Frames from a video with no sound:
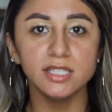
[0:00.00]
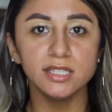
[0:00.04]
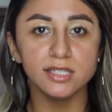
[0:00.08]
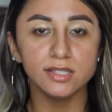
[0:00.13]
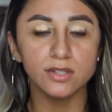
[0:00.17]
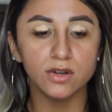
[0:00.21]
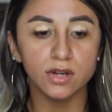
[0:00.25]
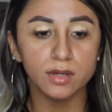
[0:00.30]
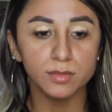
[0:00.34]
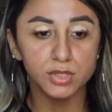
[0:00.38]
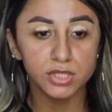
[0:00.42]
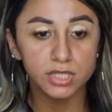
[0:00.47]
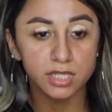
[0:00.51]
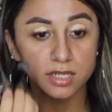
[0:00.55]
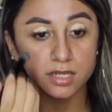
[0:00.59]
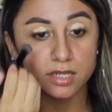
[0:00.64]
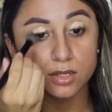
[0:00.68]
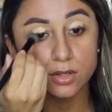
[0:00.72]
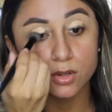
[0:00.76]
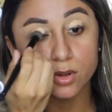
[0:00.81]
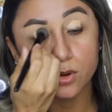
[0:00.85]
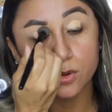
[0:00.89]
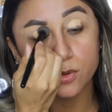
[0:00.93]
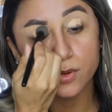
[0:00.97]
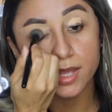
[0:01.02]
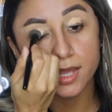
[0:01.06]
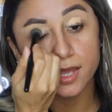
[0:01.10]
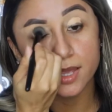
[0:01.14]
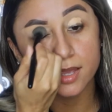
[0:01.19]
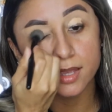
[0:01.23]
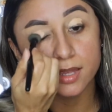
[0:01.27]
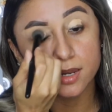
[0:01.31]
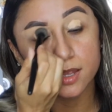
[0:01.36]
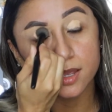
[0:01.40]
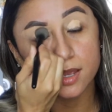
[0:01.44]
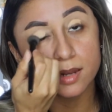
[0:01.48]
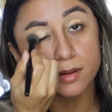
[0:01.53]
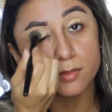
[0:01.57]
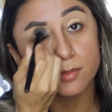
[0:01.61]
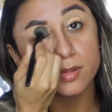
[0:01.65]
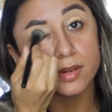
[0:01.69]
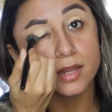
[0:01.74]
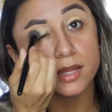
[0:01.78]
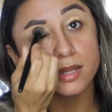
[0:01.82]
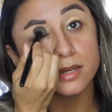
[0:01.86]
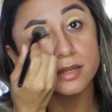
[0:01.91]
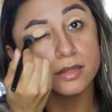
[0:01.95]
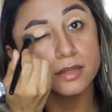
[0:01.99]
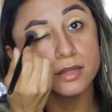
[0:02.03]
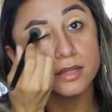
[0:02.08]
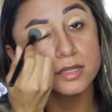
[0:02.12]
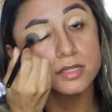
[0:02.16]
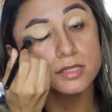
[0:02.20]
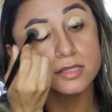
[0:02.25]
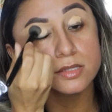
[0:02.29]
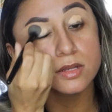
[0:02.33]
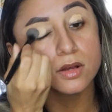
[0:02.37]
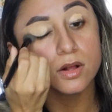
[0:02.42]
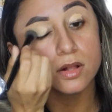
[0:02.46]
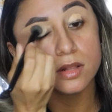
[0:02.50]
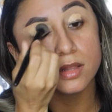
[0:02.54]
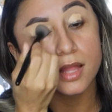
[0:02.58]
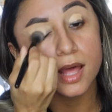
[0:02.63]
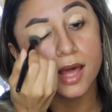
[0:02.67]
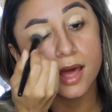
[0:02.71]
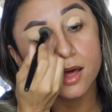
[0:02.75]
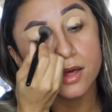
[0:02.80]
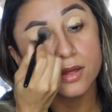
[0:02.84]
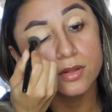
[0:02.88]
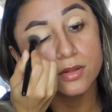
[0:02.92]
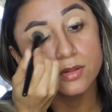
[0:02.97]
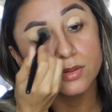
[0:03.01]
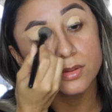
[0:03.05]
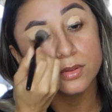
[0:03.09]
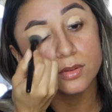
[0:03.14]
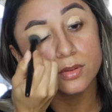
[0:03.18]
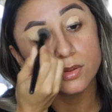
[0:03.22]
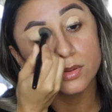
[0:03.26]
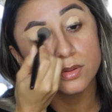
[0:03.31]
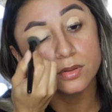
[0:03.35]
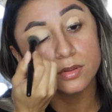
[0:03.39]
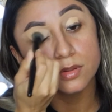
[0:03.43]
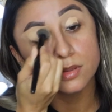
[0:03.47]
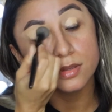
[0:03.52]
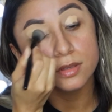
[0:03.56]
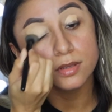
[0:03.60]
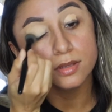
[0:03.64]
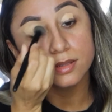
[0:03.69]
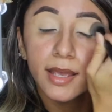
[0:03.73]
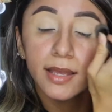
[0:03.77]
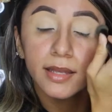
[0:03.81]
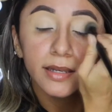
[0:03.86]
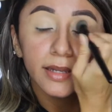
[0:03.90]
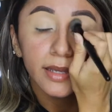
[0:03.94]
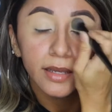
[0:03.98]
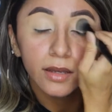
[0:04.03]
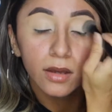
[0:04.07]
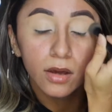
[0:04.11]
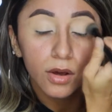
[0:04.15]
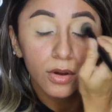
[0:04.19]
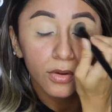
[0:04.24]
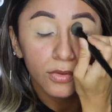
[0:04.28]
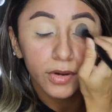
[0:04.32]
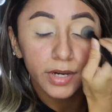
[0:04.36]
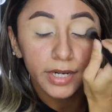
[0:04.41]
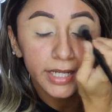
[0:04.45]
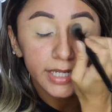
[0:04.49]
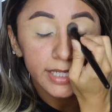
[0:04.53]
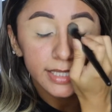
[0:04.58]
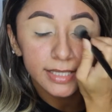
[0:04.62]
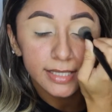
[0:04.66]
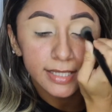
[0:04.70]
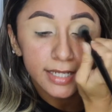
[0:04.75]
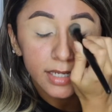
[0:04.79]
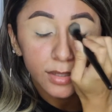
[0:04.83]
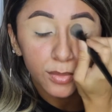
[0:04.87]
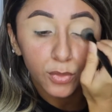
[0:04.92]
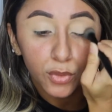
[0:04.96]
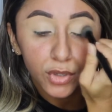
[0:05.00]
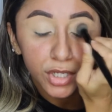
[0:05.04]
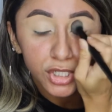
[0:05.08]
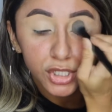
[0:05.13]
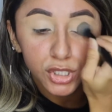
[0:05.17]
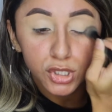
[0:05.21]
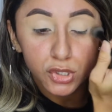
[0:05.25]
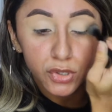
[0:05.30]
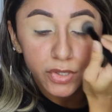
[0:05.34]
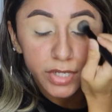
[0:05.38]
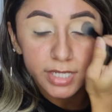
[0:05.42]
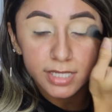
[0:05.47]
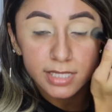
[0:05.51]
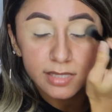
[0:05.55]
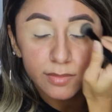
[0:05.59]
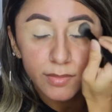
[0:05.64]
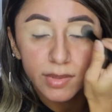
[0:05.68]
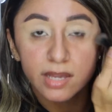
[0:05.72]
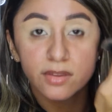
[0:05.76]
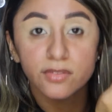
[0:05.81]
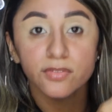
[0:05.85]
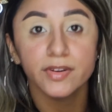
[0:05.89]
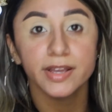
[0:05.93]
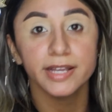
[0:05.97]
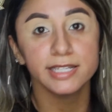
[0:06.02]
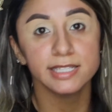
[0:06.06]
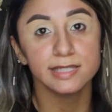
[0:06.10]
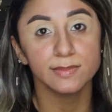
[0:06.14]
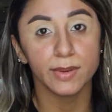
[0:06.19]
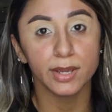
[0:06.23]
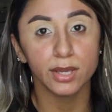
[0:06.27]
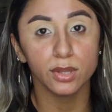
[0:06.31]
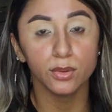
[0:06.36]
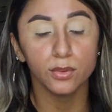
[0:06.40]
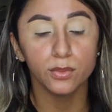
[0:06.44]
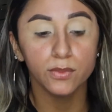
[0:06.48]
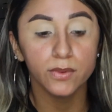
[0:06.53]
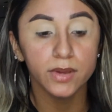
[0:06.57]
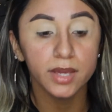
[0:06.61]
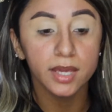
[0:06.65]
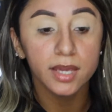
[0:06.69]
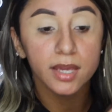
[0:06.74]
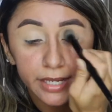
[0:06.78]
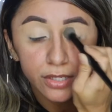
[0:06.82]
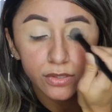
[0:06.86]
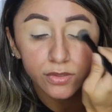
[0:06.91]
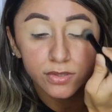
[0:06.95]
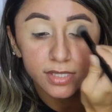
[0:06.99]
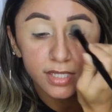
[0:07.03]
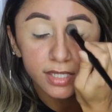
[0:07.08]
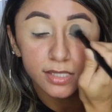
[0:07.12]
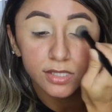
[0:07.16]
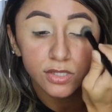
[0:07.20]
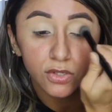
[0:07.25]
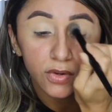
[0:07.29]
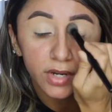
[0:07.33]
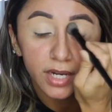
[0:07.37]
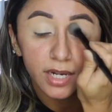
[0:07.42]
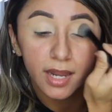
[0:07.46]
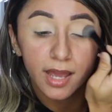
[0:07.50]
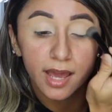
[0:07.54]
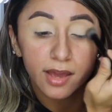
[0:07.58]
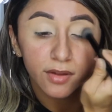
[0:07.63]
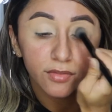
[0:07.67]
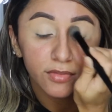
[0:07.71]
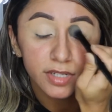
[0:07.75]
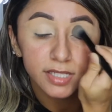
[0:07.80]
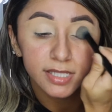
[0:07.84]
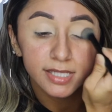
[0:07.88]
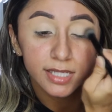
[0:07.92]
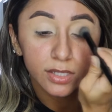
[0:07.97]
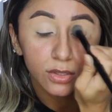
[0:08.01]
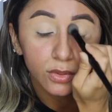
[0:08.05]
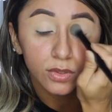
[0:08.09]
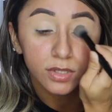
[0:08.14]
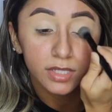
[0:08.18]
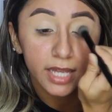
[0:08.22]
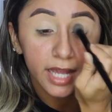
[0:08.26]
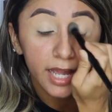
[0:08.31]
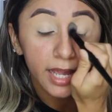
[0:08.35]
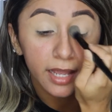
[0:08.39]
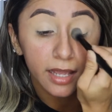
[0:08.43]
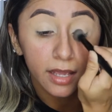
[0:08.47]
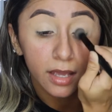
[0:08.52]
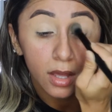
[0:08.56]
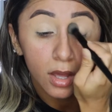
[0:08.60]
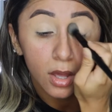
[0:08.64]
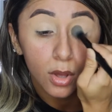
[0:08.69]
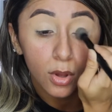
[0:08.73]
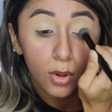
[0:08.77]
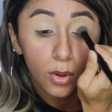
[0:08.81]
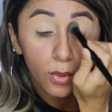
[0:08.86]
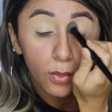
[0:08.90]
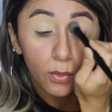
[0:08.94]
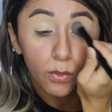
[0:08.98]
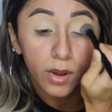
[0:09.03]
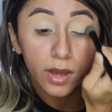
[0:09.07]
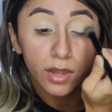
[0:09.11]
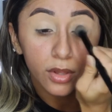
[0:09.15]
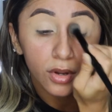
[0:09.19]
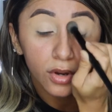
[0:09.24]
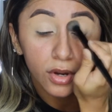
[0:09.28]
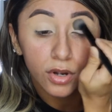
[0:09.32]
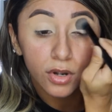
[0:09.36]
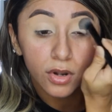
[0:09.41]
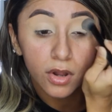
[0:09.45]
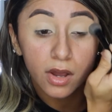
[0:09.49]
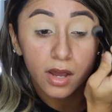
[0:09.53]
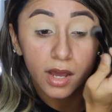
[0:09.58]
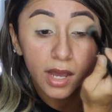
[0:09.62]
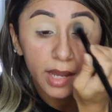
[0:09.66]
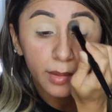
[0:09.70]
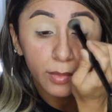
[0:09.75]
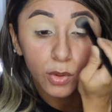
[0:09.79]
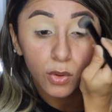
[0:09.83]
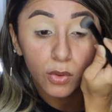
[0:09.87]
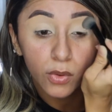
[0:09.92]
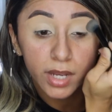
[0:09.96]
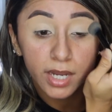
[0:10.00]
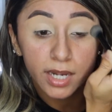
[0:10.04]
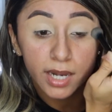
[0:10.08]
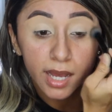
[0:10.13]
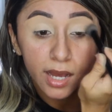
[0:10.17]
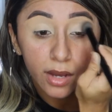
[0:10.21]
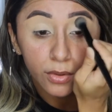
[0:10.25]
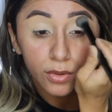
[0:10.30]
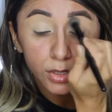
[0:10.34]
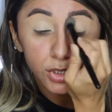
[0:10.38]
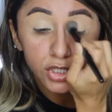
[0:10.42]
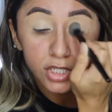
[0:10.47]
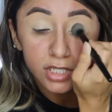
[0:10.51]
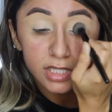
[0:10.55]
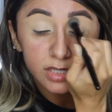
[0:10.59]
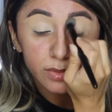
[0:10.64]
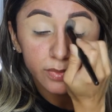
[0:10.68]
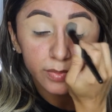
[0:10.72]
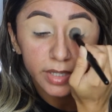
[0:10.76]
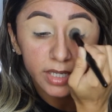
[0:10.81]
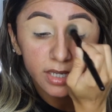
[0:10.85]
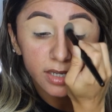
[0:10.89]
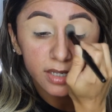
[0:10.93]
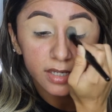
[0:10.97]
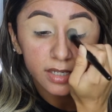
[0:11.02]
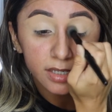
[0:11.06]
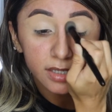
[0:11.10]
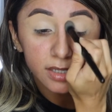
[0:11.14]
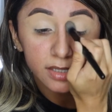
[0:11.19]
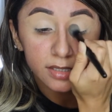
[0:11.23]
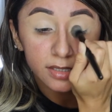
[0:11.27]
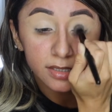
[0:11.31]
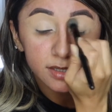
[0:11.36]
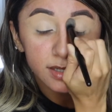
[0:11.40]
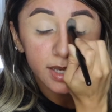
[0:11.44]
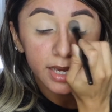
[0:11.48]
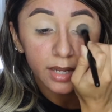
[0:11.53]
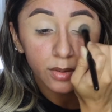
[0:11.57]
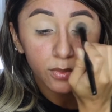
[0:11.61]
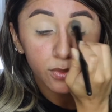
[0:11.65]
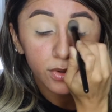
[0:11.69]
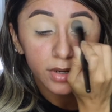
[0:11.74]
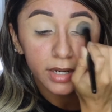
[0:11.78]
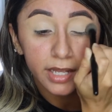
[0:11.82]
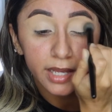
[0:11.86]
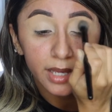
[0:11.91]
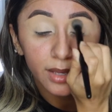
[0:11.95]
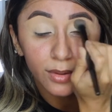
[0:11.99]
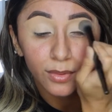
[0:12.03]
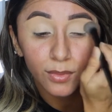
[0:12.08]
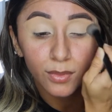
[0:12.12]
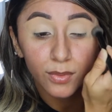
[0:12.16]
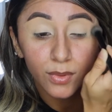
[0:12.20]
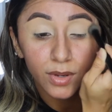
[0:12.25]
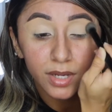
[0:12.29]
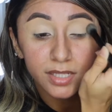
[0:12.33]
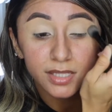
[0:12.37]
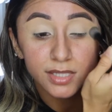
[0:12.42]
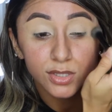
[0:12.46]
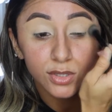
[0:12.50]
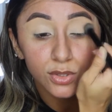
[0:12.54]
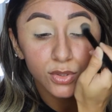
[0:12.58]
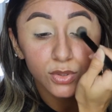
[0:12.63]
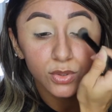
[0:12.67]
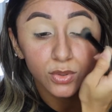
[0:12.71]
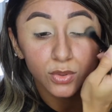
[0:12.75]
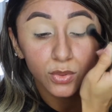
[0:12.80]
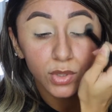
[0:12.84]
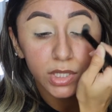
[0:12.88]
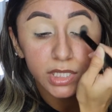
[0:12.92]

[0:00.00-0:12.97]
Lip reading: so I'm just gonna go in and blend this all out. And I already did moisturize my face, by the way. I use sunscreen every single day, whether or not I'm going out, just because I really want to